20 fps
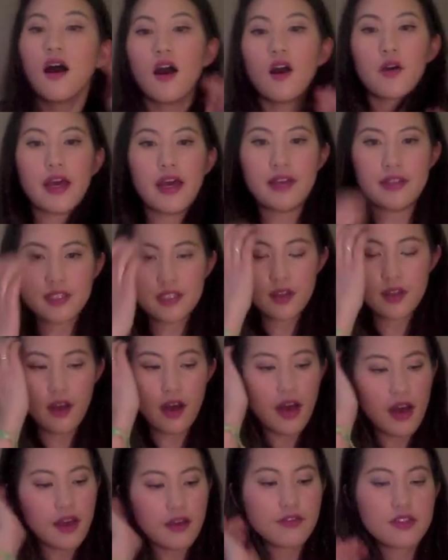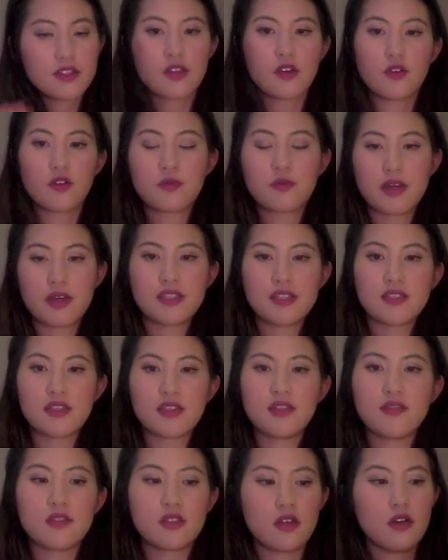Okay, so I have sewn my
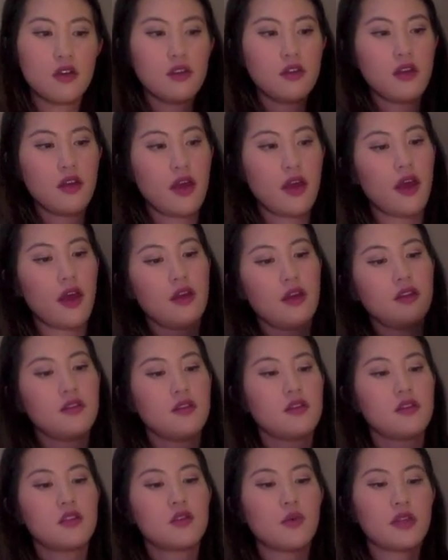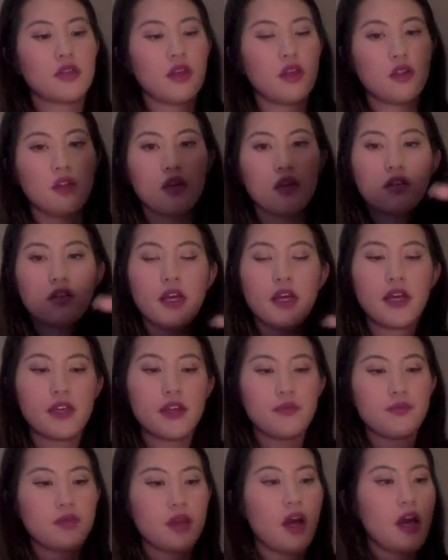sleeves on, and this is what they look
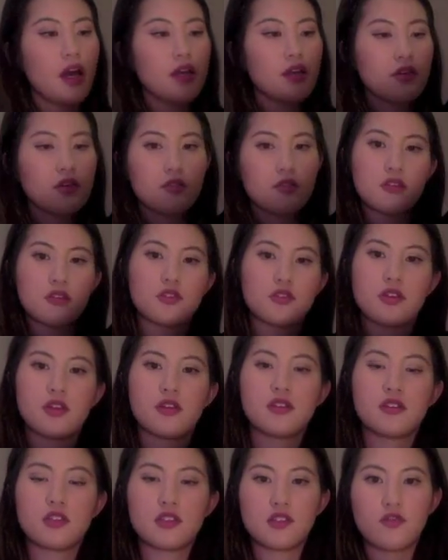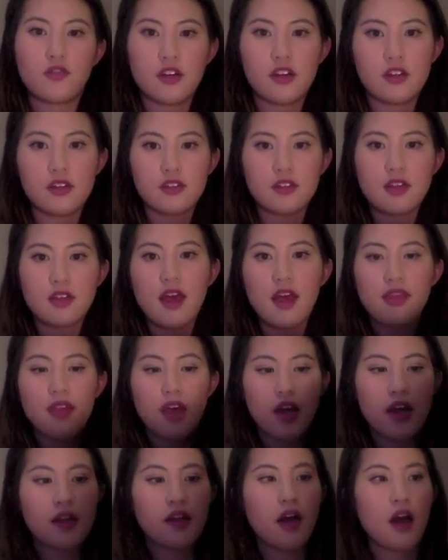like. I use a straight stitch first, and
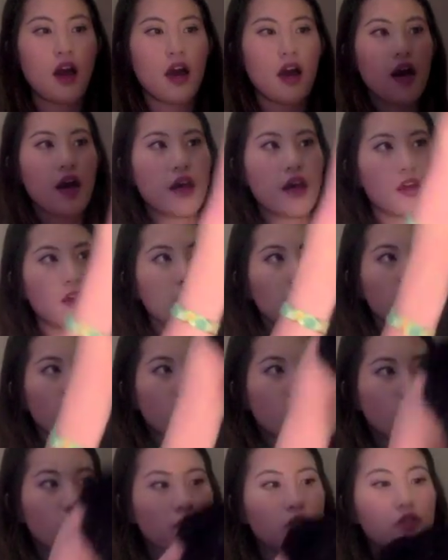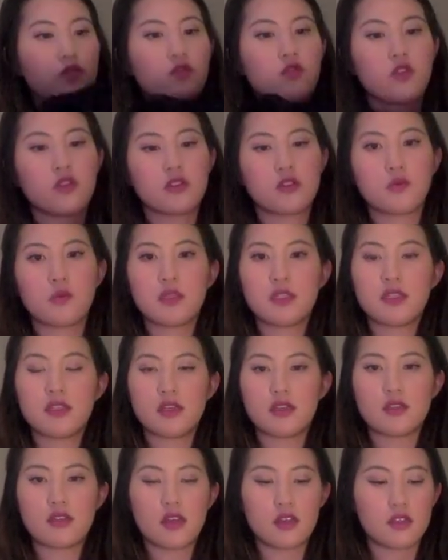then I reinforce it with a
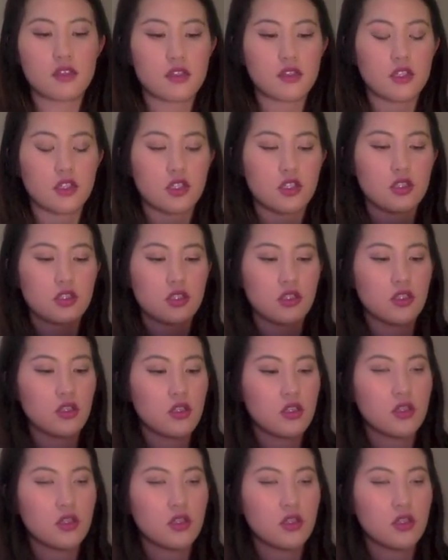zigzag stitch